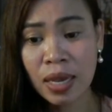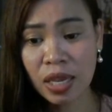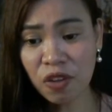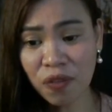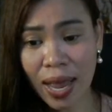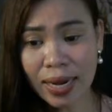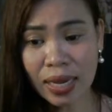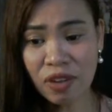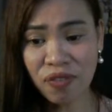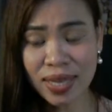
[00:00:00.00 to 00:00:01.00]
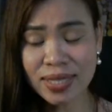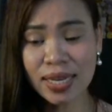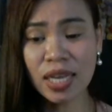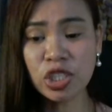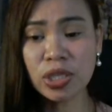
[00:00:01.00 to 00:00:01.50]
Ivana Ivas,
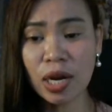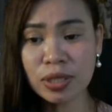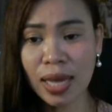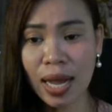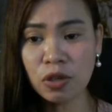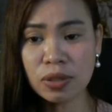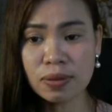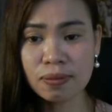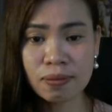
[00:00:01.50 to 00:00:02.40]
again, shout out.